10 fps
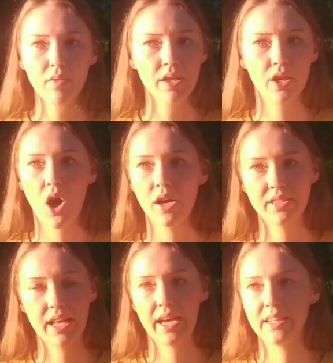The
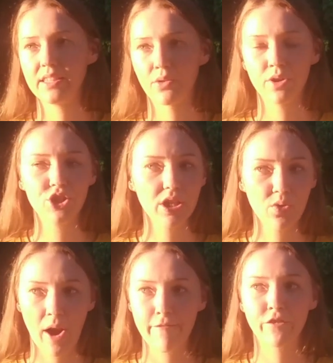content ideas originally,
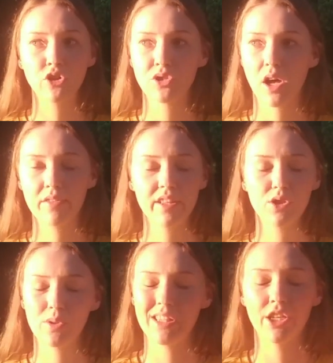when I first thought of it,
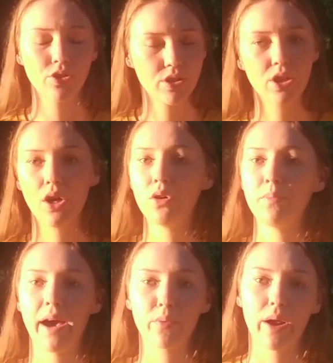this was years ago,
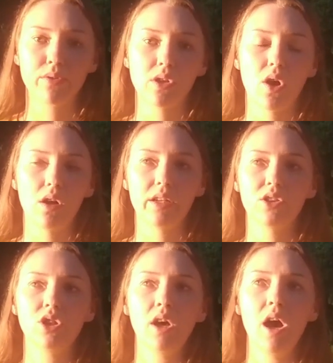back when I was in
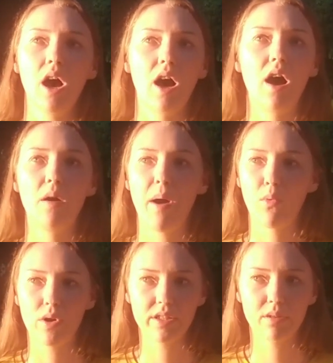college, I
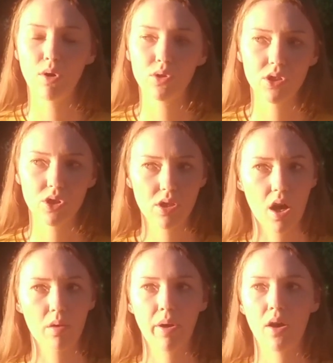wanted to mostly just
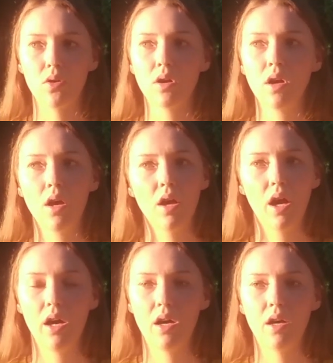talk about
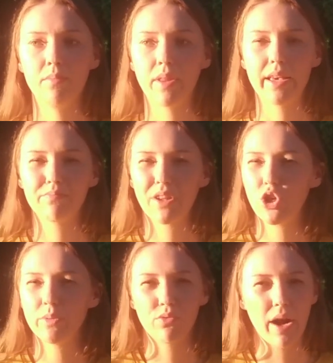like
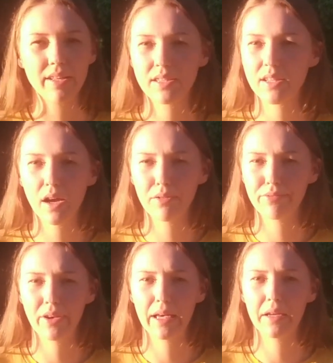human rights
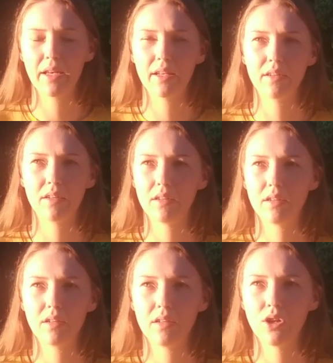stuff and
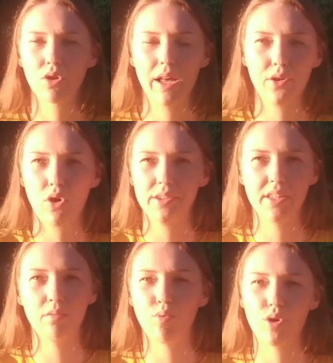you know, kind of
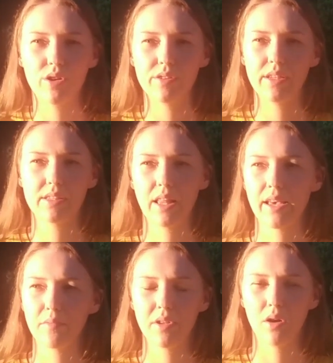crossing the border into
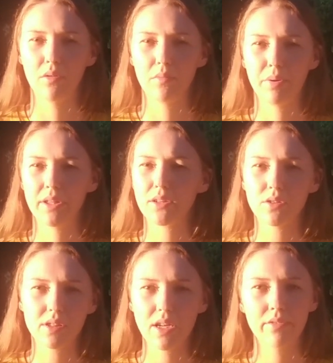like, you know,
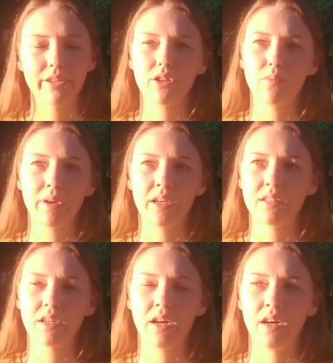political stuff a little bit,